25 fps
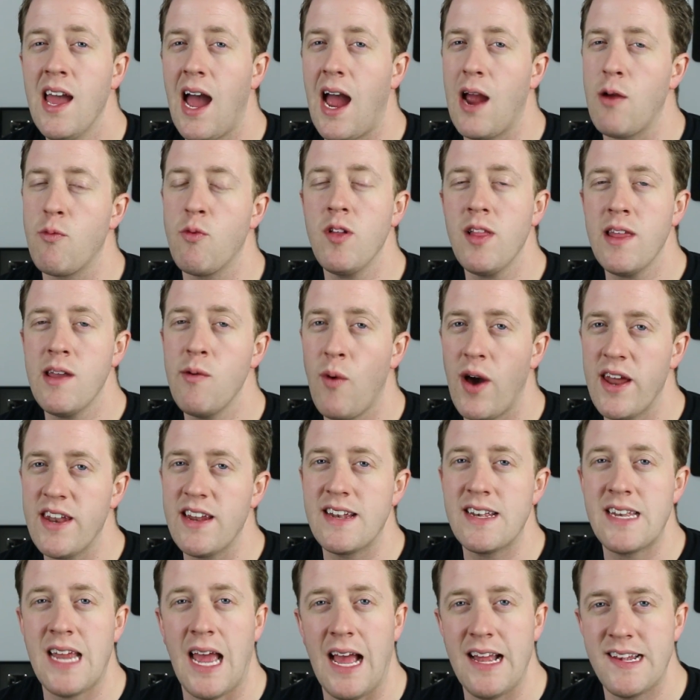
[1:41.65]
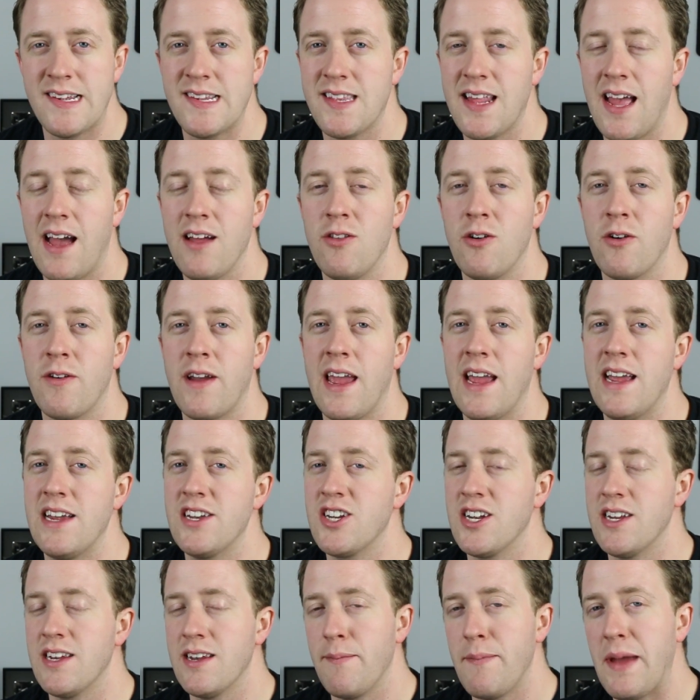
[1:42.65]
I really wanna test that
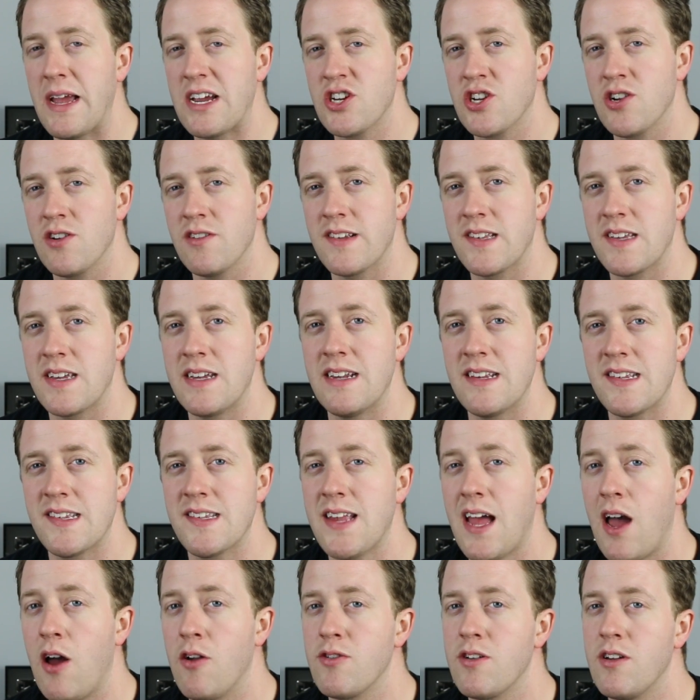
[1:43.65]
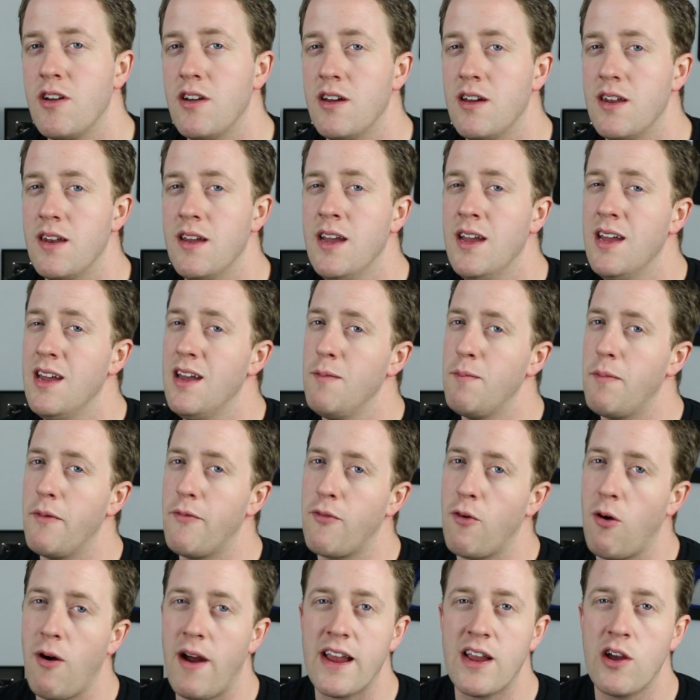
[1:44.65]
location to make sure it's gonna sound good
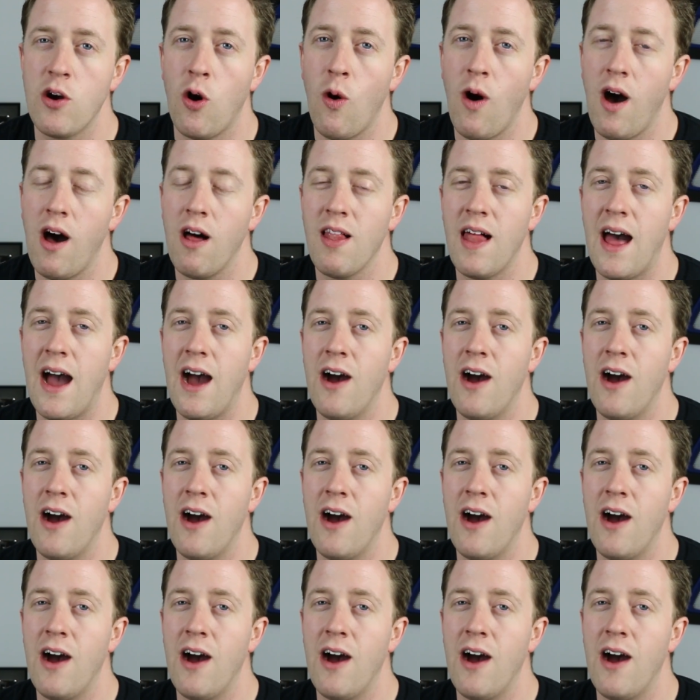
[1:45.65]
before I go all